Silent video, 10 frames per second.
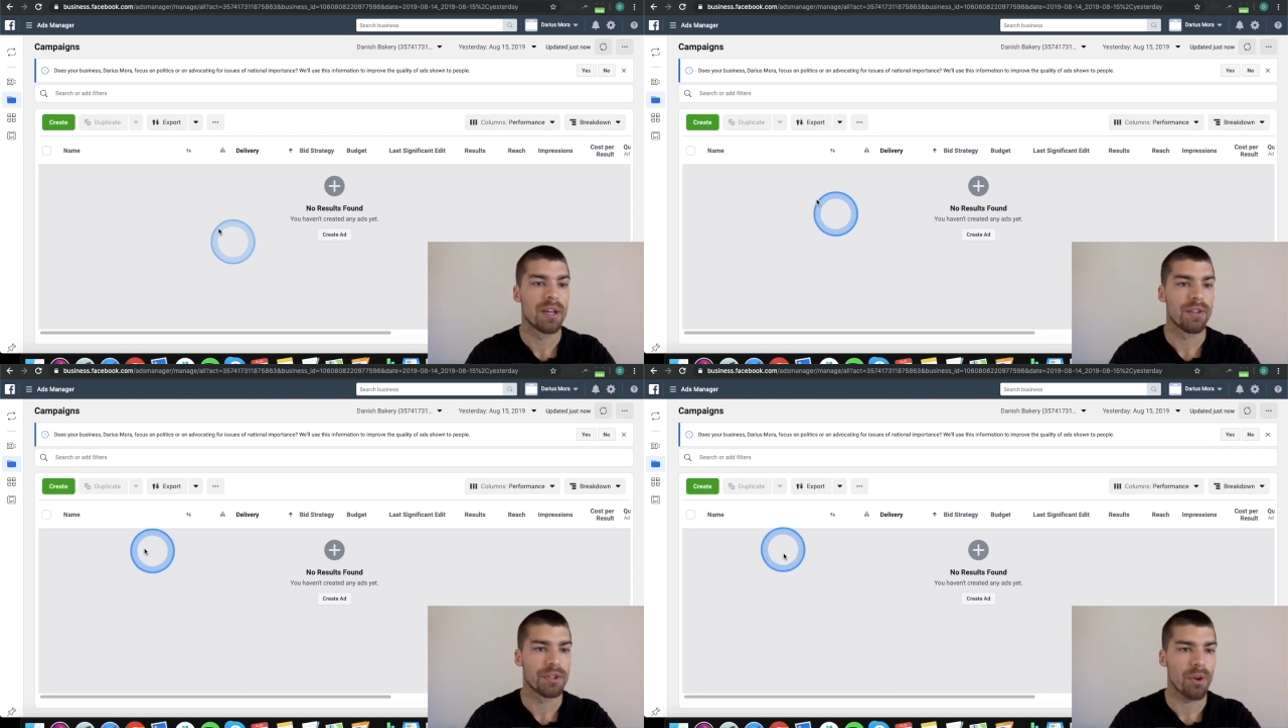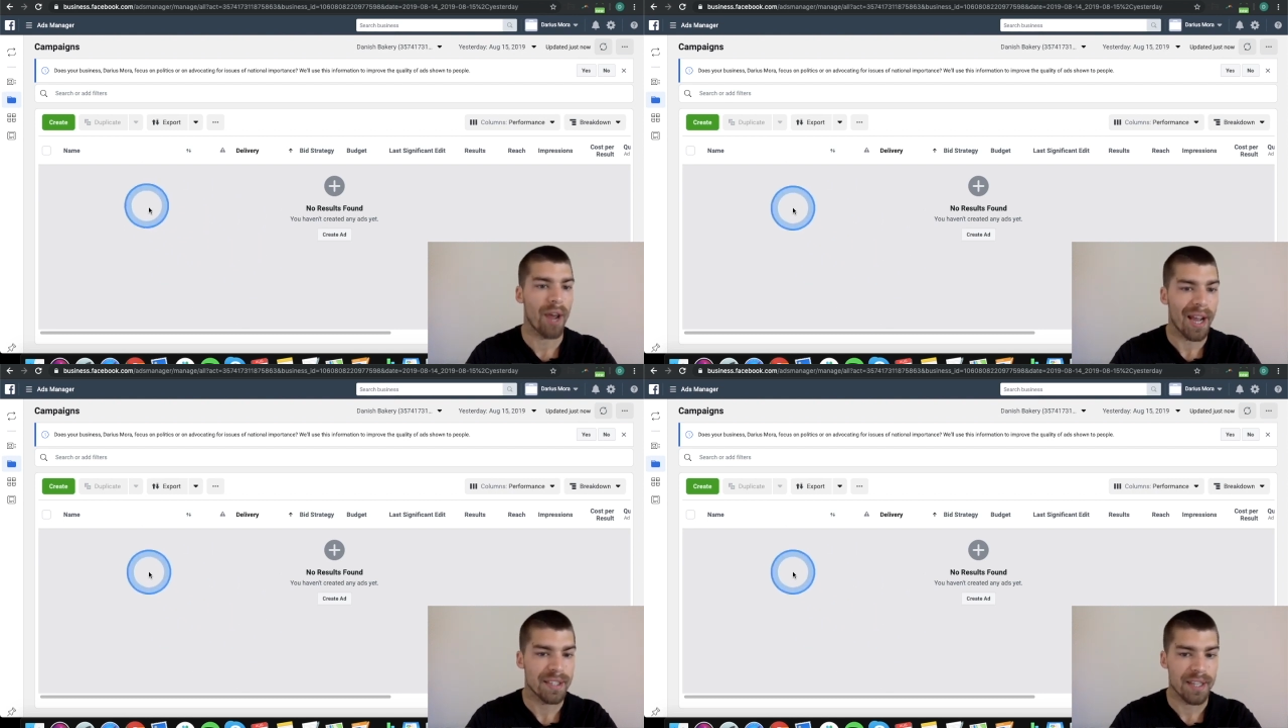There's no
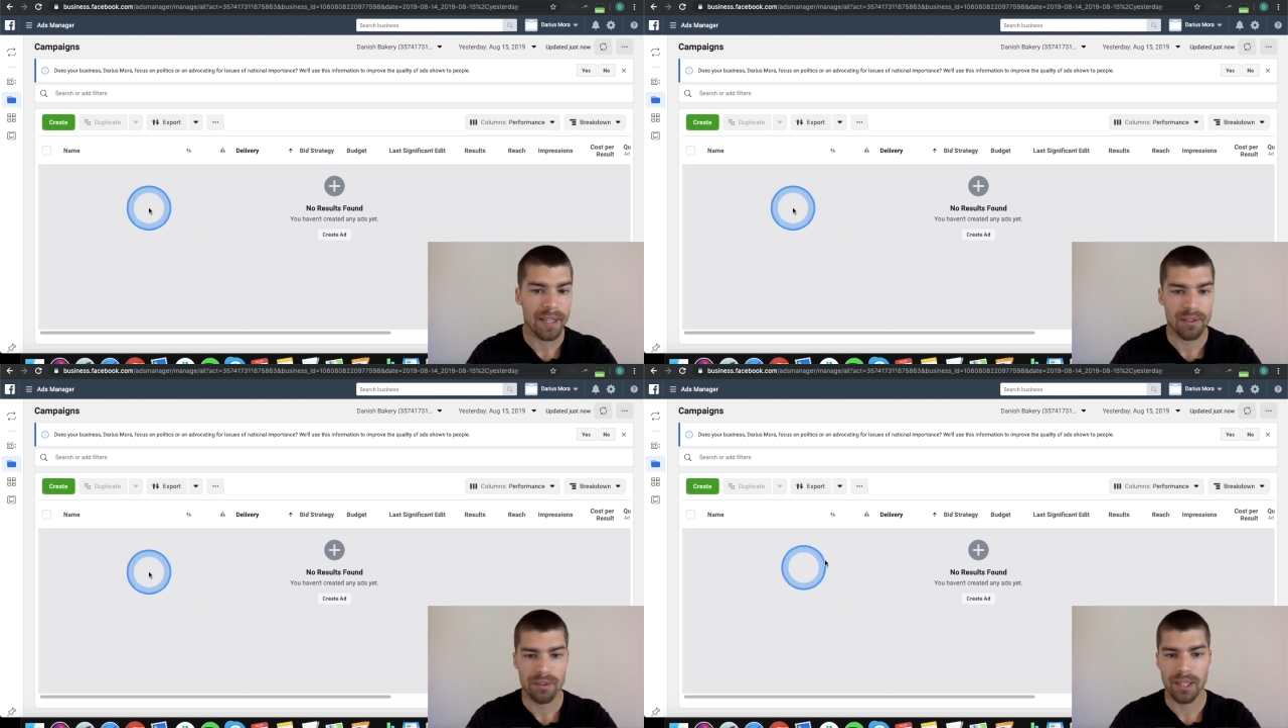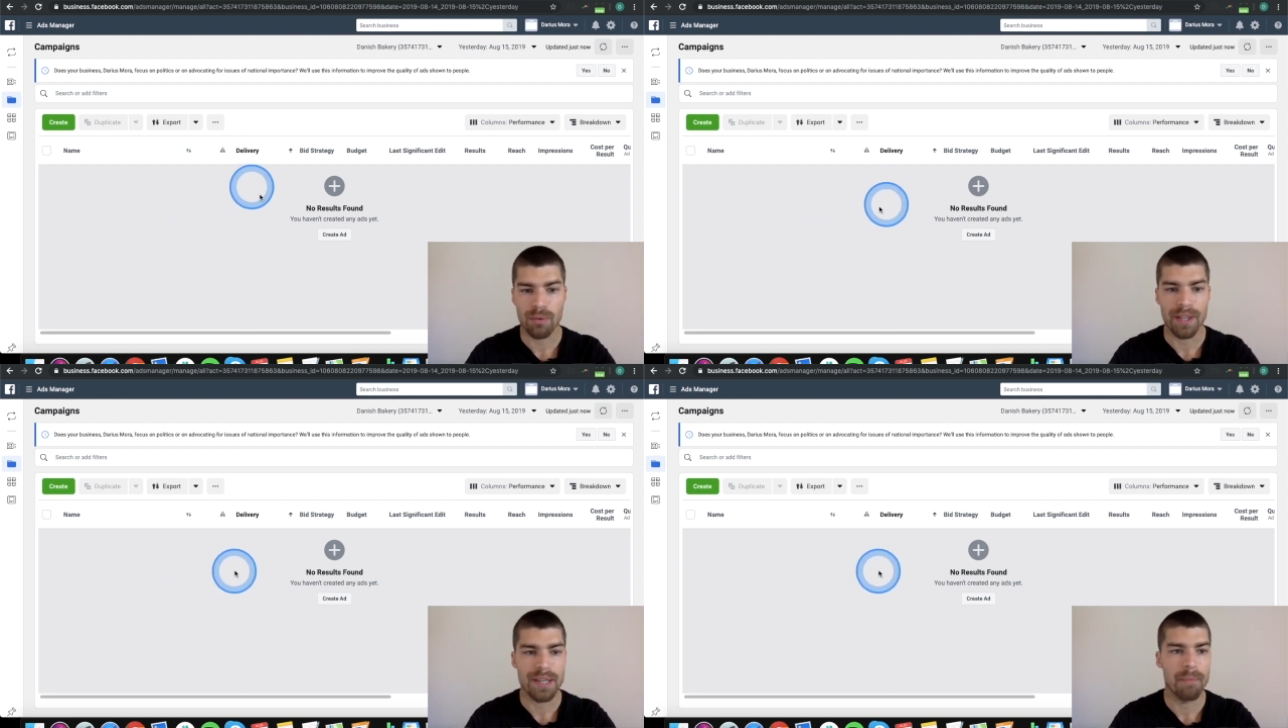ads yet, so that's
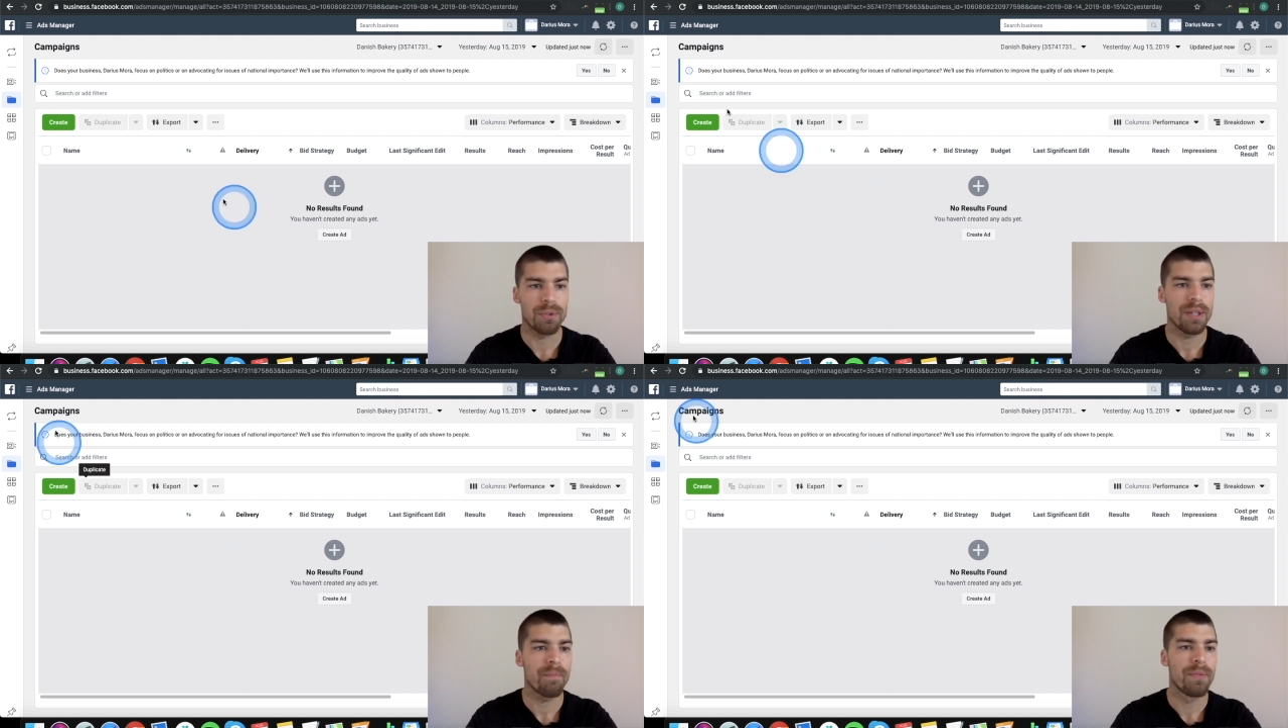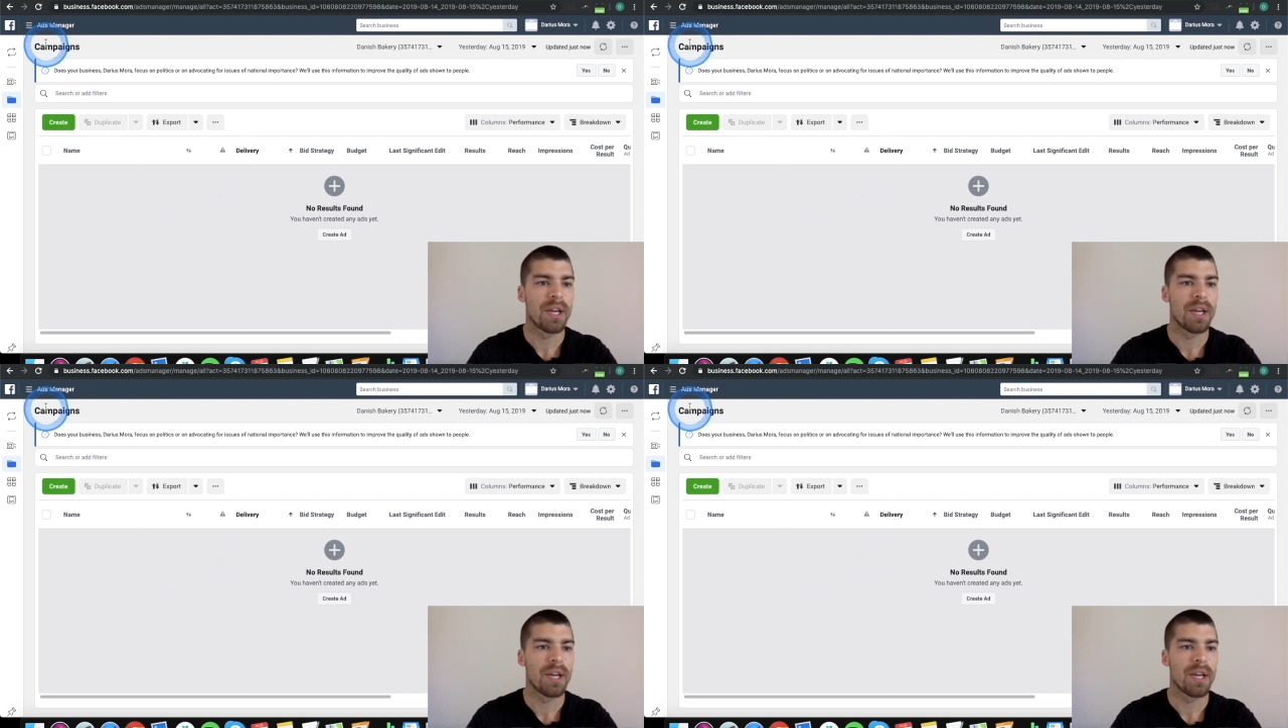why it's empty.